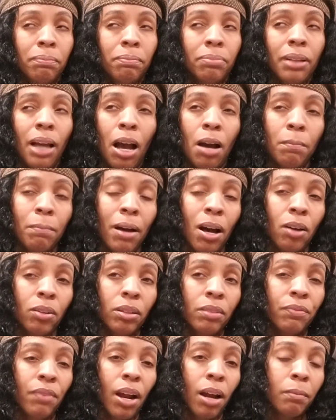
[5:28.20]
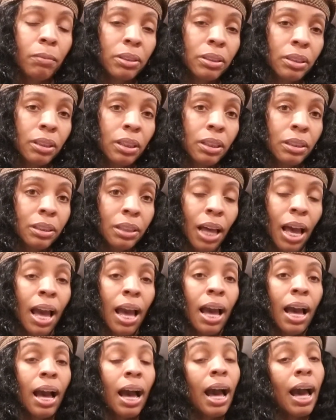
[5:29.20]
compounding pharmacies
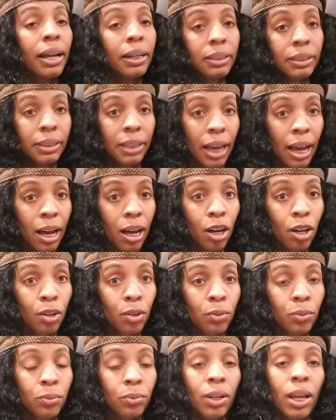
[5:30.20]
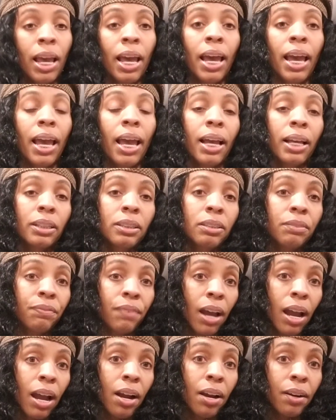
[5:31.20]
out of town as
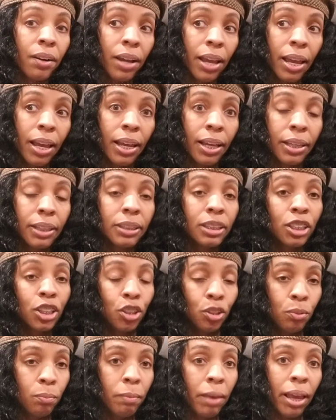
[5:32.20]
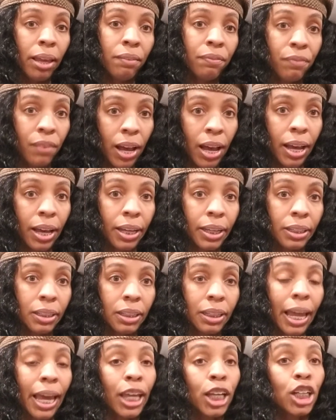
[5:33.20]
far as you may find
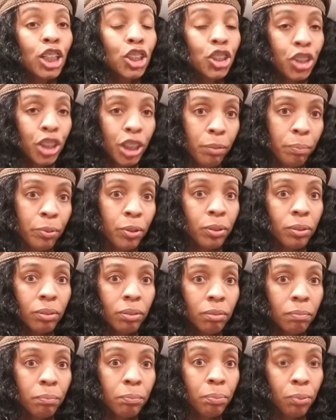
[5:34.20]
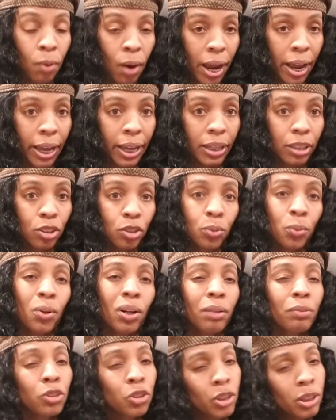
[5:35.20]
like a cheaper price
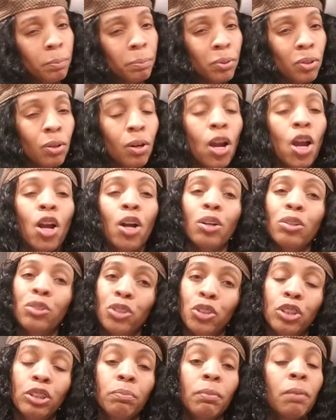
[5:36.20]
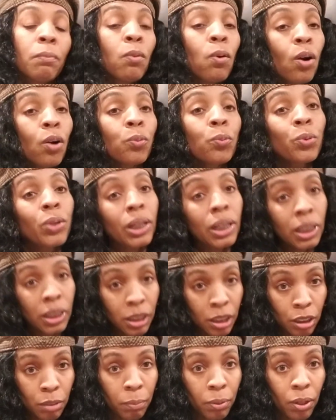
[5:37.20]
or cheaper, or excuse me, more
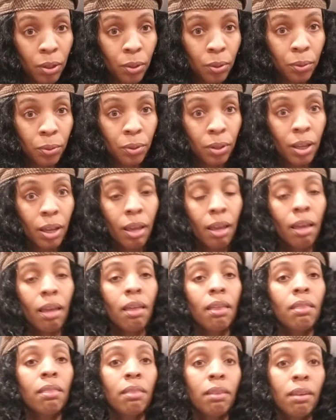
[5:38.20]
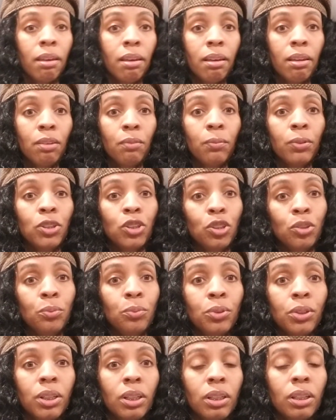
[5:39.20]
reasonable than what you
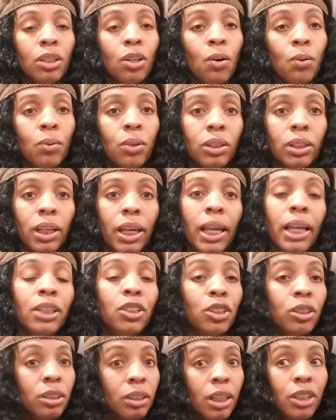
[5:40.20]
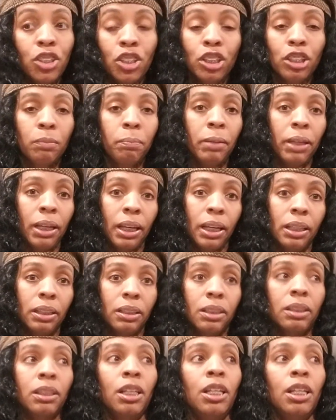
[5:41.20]
would locally. It just, it just depends.